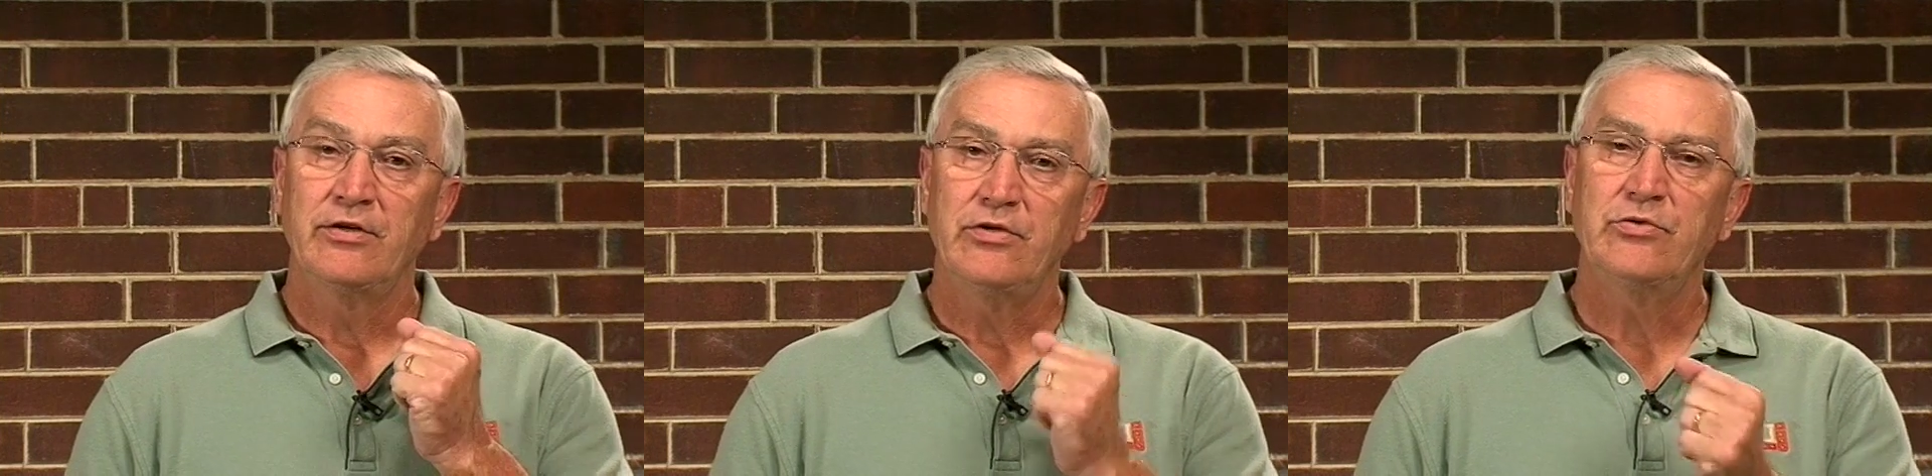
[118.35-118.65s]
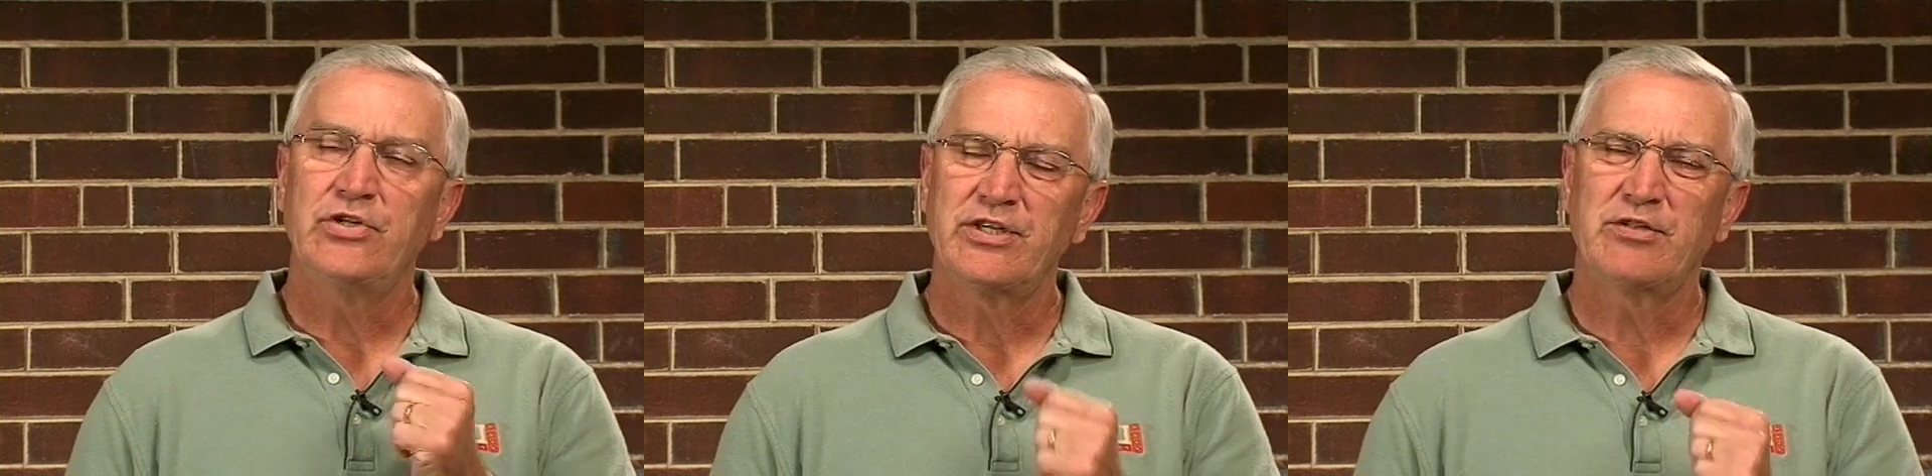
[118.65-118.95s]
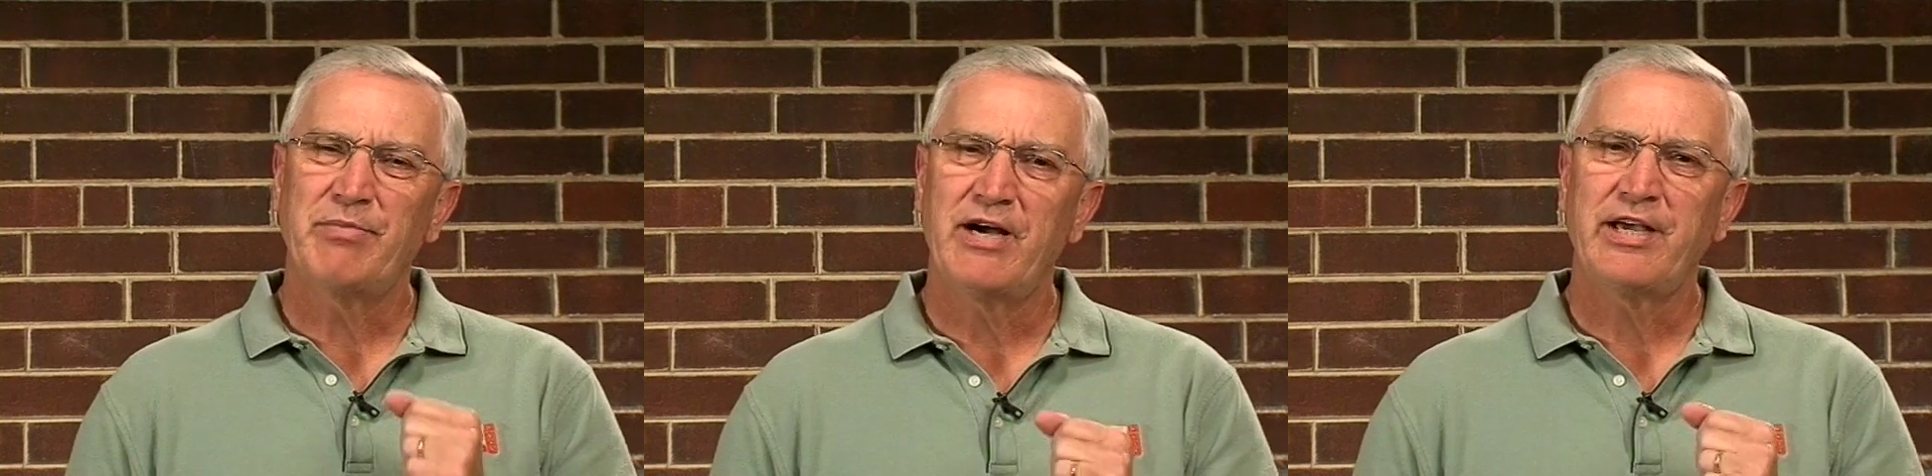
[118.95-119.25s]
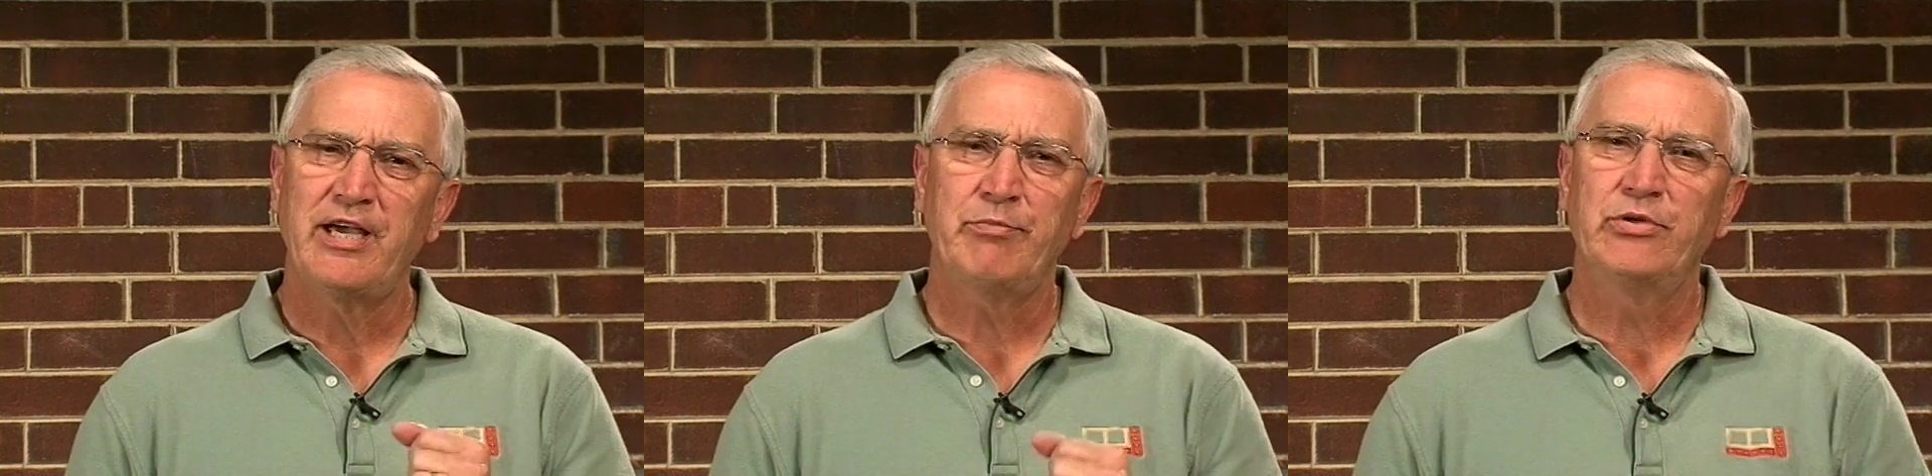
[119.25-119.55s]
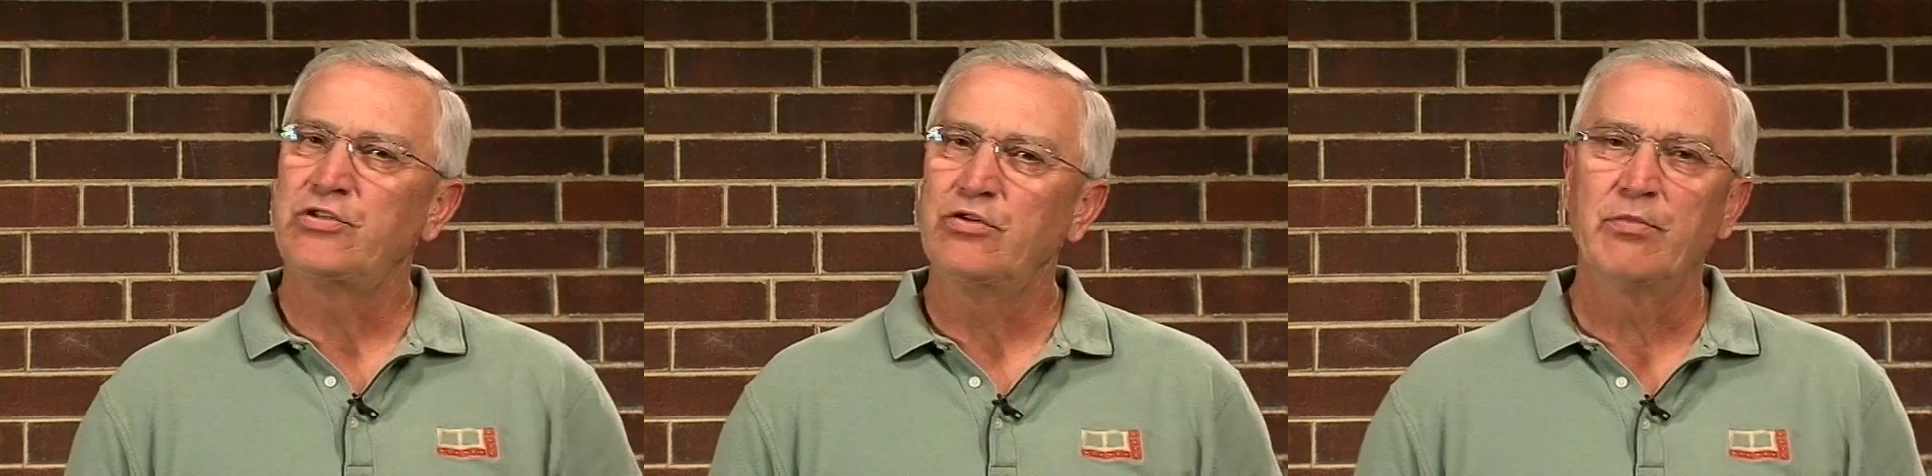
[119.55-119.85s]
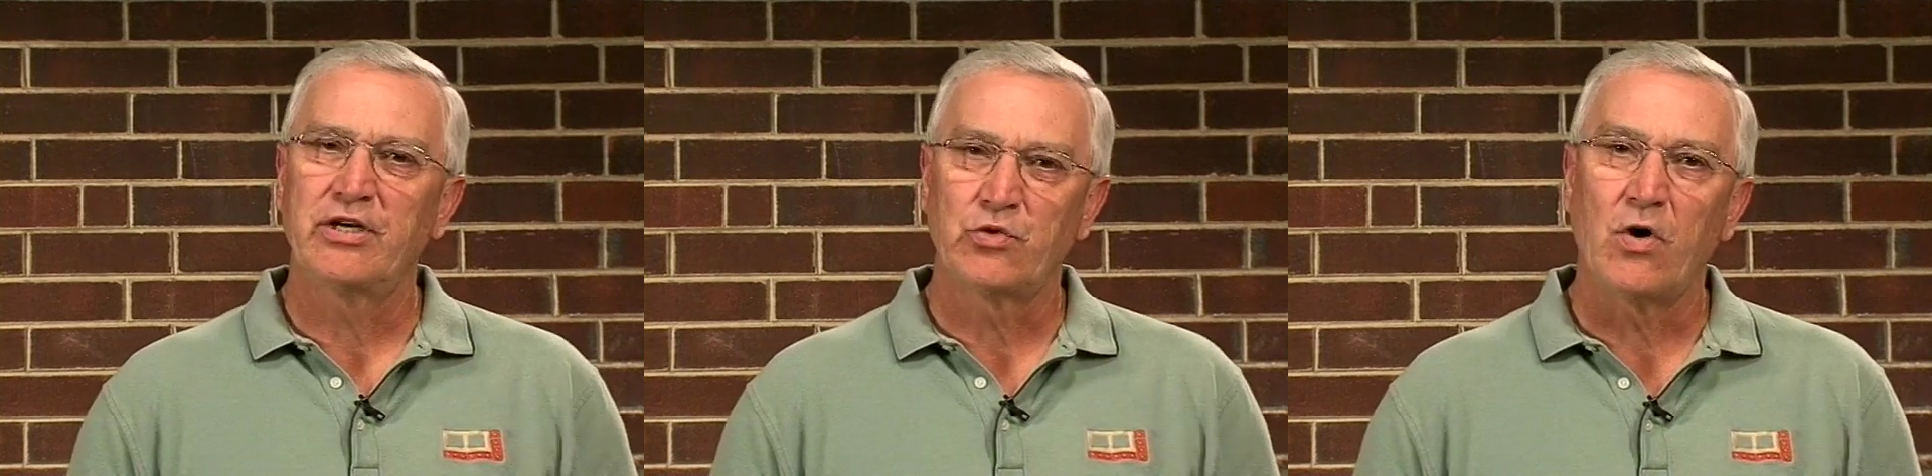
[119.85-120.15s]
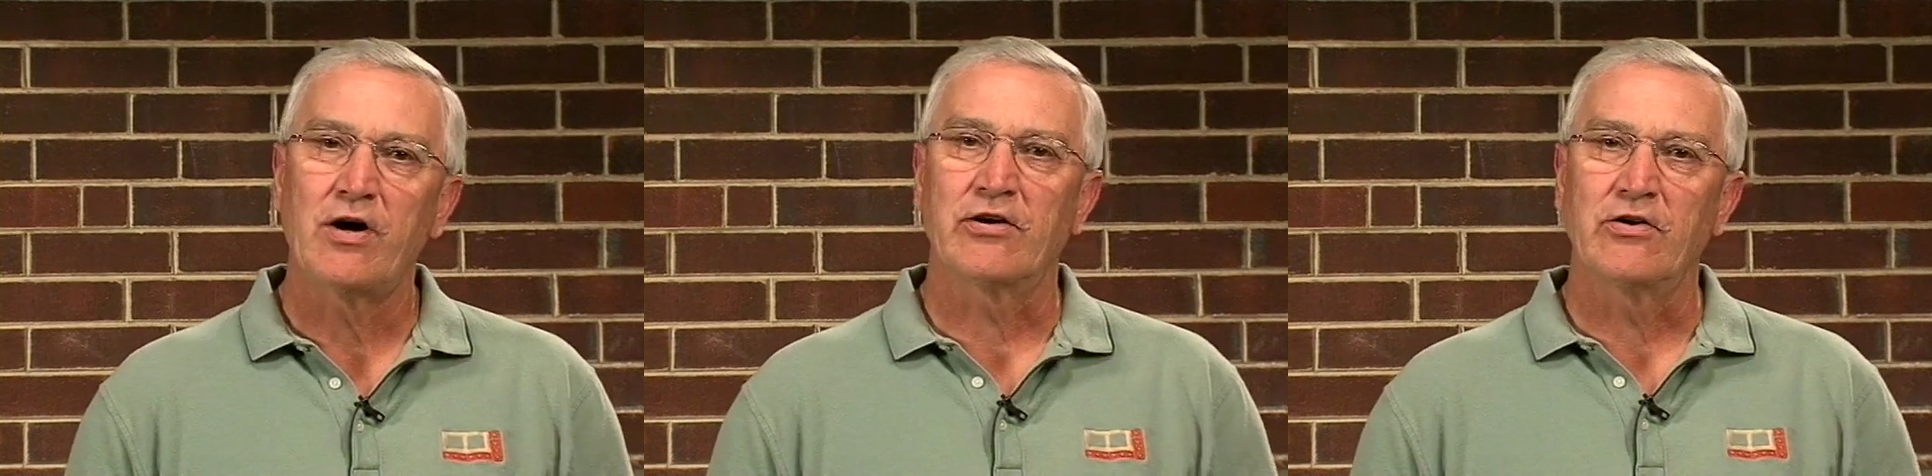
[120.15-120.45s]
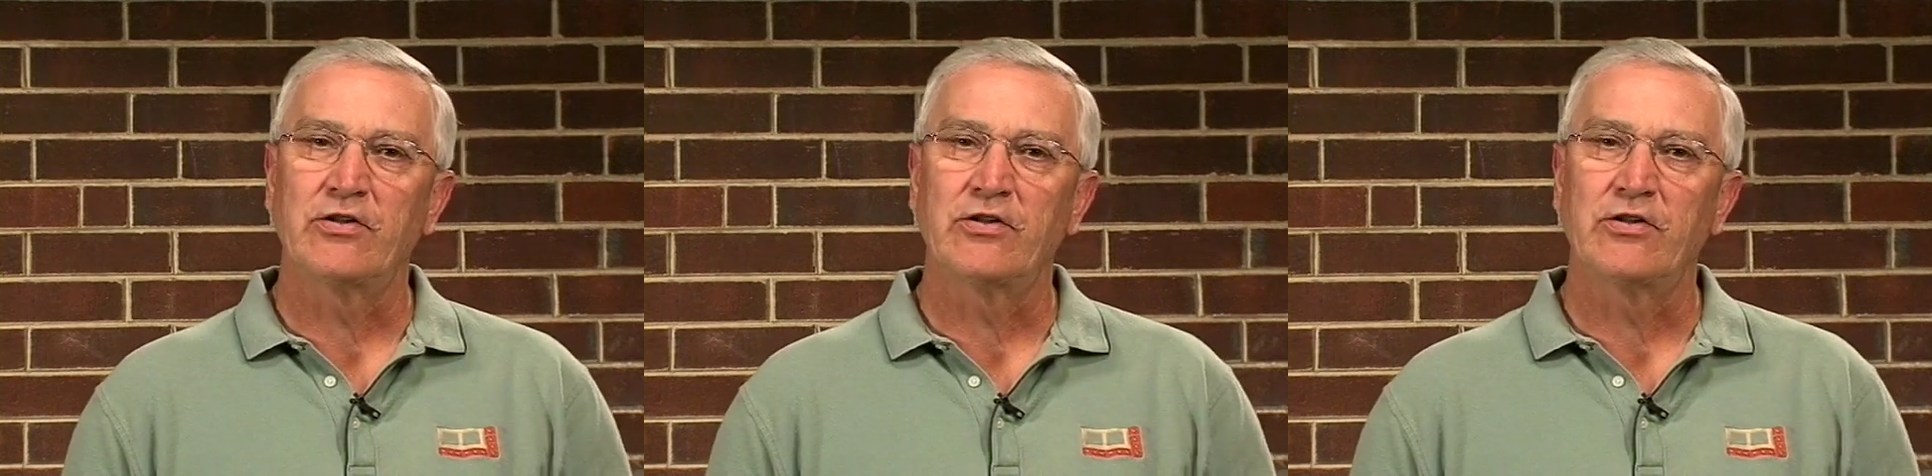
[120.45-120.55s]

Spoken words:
You just about can't put too much water